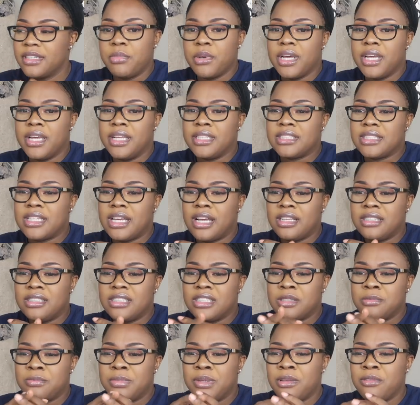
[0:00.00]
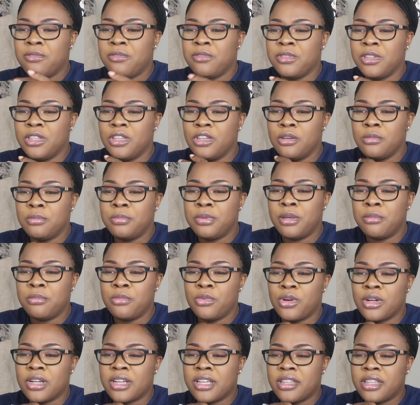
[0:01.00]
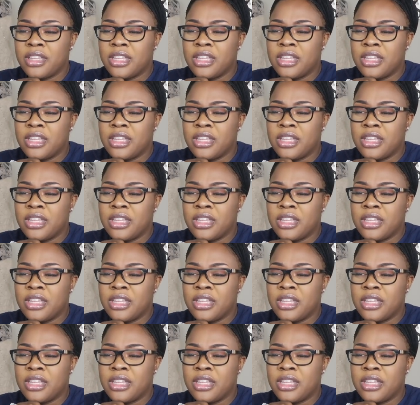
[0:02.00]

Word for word: But I just been a little bit more